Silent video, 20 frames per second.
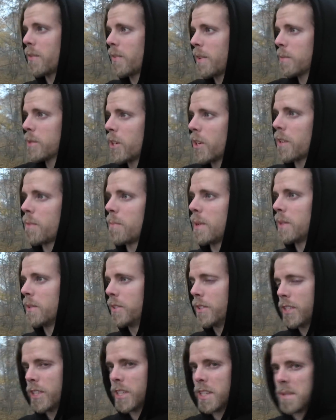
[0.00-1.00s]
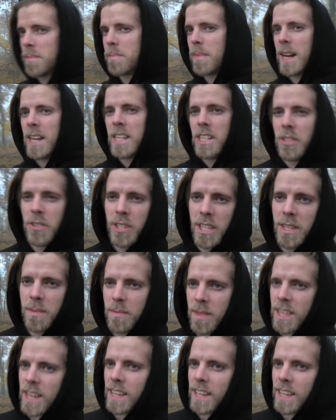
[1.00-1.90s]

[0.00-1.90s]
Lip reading: if I'm talking about my dream,